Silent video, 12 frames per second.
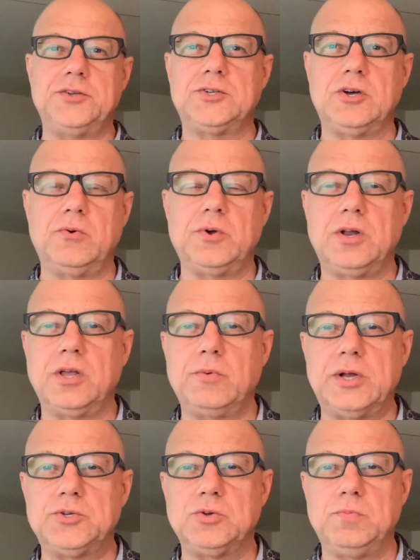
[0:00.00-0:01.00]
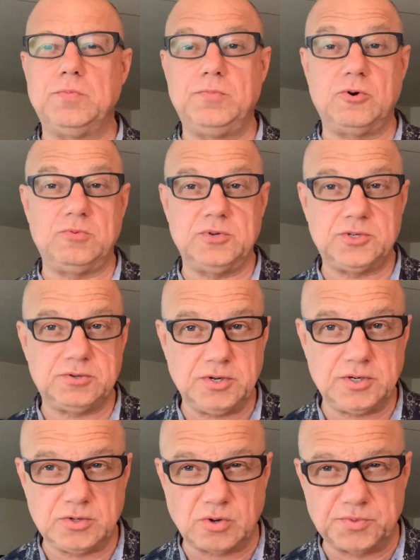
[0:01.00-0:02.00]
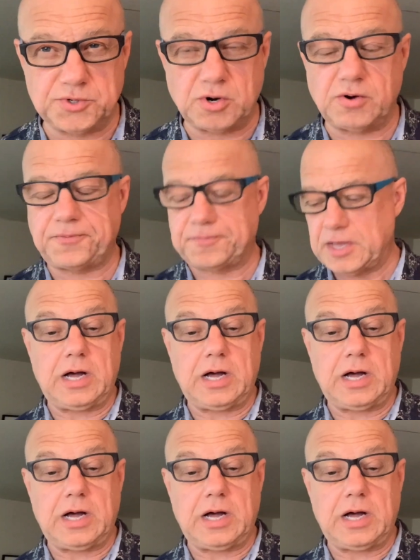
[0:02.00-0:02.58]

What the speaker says: so we only went to Bourbon Street to observe.